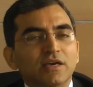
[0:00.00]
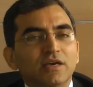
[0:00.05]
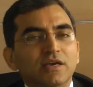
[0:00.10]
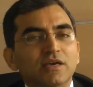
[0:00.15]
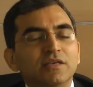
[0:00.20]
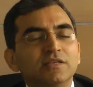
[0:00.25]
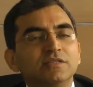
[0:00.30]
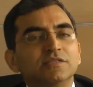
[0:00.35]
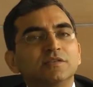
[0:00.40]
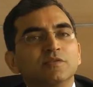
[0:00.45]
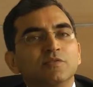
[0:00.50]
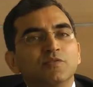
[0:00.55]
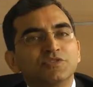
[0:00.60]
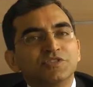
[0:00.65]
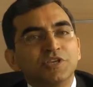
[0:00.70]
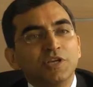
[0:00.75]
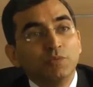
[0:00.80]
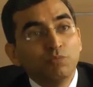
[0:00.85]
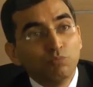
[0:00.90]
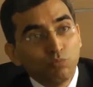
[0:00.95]
is
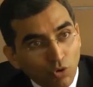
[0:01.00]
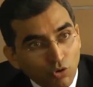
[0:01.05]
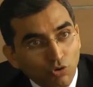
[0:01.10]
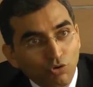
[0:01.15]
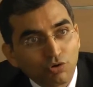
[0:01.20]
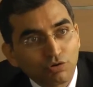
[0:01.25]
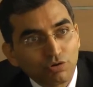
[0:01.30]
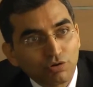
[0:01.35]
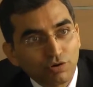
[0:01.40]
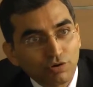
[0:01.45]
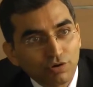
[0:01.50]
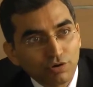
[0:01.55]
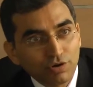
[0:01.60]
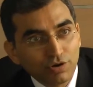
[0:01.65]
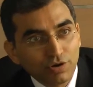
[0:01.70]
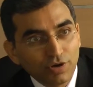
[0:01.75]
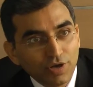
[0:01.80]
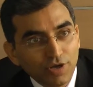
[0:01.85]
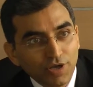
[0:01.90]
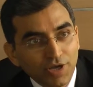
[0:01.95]
seen more
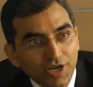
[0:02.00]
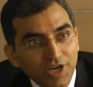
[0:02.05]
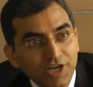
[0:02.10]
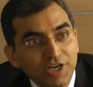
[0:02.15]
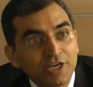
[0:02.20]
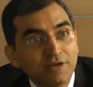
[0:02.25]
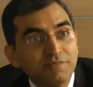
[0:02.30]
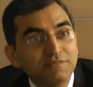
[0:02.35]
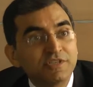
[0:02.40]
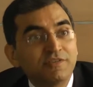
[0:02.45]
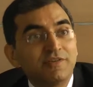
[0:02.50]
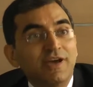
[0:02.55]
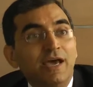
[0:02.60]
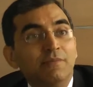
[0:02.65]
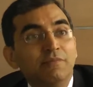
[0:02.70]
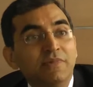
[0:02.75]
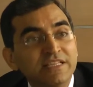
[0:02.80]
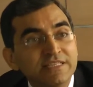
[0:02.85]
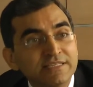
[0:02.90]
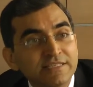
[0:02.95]
in terms of
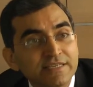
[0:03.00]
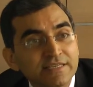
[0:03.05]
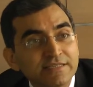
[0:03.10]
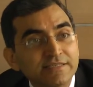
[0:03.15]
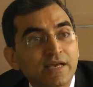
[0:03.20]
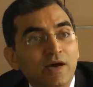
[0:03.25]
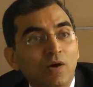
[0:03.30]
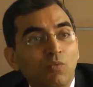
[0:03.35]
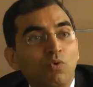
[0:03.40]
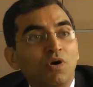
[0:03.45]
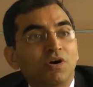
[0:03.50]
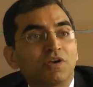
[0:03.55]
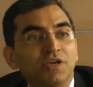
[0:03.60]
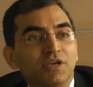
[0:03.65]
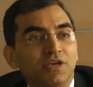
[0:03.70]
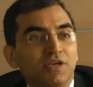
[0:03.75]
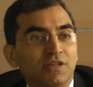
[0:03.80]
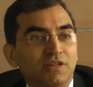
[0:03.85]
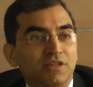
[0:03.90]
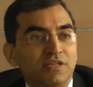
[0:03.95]
MNCs
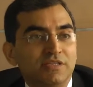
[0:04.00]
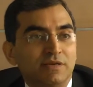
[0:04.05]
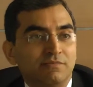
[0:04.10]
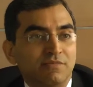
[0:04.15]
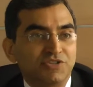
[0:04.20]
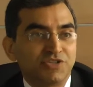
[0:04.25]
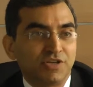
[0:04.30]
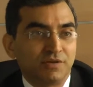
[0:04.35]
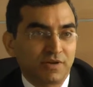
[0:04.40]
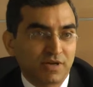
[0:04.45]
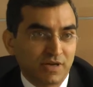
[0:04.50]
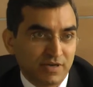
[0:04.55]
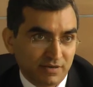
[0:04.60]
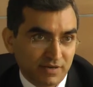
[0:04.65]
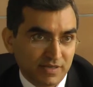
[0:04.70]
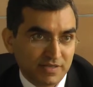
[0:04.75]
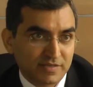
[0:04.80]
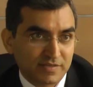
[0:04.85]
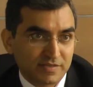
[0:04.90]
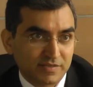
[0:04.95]
working in these emerging
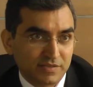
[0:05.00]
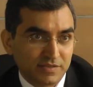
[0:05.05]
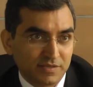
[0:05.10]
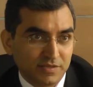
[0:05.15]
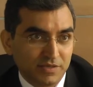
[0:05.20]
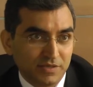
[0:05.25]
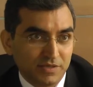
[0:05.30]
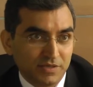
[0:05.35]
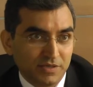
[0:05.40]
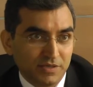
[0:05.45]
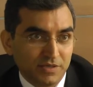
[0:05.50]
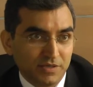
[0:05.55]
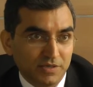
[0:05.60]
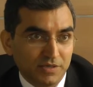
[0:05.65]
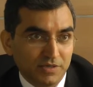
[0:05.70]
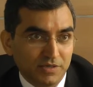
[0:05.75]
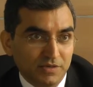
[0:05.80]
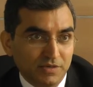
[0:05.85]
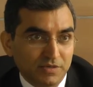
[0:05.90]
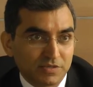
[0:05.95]
countries.
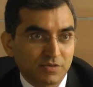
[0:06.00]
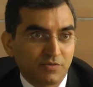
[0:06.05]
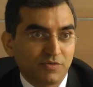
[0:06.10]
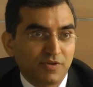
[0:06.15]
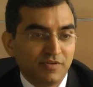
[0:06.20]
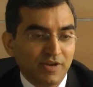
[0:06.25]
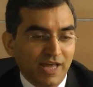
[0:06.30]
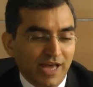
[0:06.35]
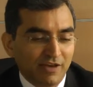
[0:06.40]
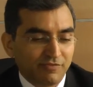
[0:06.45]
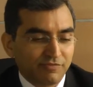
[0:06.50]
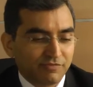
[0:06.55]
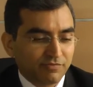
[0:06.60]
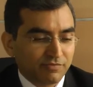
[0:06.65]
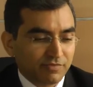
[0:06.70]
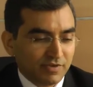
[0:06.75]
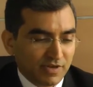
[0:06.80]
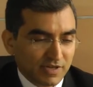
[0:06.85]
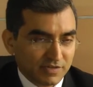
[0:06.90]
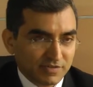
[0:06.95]
So we will
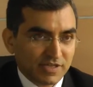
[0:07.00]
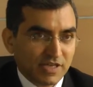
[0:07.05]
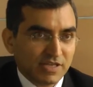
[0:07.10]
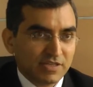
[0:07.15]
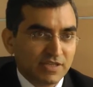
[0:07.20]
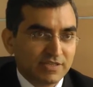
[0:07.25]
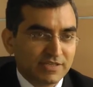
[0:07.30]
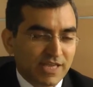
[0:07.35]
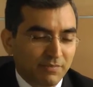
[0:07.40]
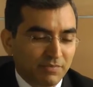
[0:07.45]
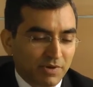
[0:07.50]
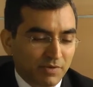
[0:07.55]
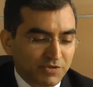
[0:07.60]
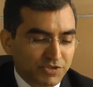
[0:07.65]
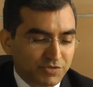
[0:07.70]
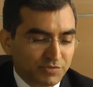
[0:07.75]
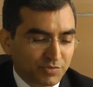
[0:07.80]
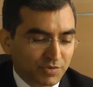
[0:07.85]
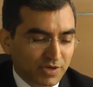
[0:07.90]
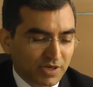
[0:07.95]
have the example
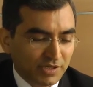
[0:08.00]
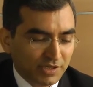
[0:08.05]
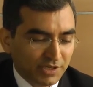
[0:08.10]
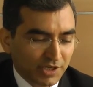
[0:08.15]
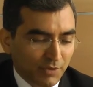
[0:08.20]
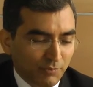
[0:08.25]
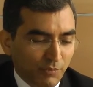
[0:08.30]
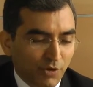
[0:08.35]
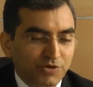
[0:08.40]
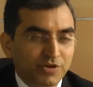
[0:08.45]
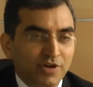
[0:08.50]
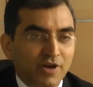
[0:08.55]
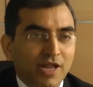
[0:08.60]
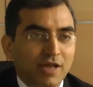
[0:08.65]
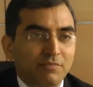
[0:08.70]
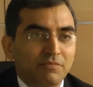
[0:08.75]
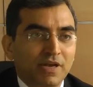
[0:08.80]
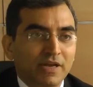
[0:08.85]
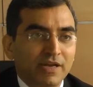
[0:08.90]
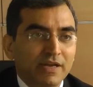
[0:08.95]
which we took earlier, Procter &
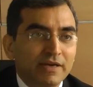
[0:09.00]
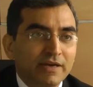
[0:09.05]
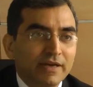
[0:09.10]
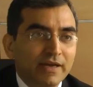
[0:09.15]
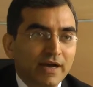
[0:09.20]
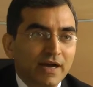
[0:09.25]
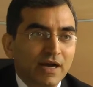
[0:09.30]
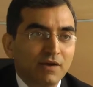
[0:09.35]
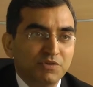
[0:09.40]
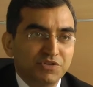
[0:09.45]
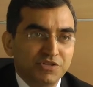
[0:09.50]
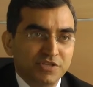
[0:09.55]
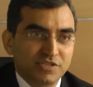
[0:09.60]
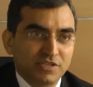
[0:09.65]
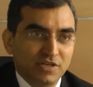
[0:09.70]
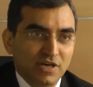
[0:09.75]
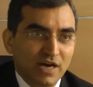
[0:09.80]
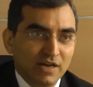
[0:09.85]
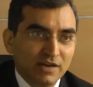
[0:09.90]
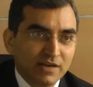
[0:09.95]
Gamble India, which
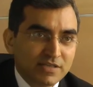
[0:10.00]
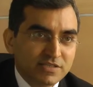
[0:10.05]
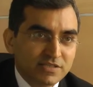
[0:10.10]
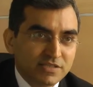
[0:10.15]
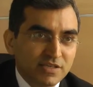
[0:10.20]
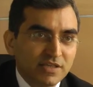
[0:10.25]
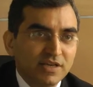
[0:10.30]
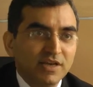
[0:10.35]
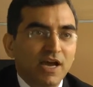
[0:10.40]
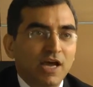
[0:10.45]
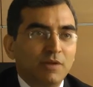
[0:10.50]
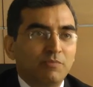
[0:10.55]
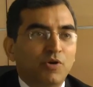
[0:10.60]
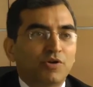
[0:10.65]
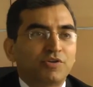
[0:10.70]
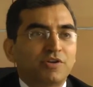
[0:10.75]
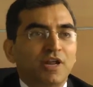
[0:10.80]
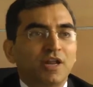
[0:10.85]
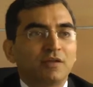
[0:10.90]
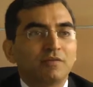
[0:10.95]
is unlisted, and
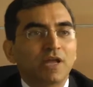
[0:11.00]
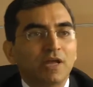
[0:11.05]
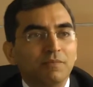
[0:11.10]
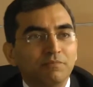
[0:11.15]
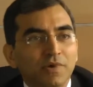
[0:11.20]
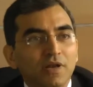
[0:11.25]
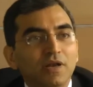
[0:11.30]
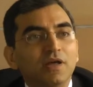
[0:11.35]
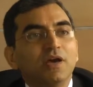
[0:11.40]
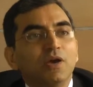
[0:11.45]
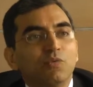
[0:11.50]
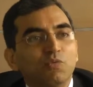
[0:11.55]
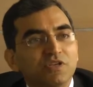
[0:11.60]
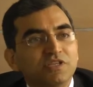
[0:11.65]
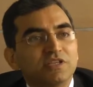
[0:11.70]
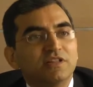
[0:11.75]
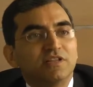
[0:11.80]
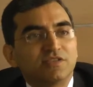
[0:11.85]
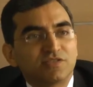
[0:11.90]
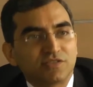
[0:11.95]
Procter & Gamble, which
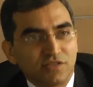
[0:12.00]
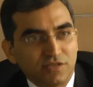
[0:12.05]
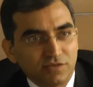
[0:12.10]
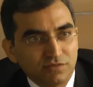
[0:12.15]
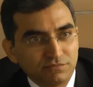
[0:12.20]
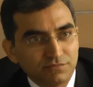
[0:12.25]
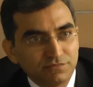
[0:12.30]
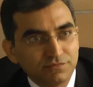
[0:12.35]
is listed.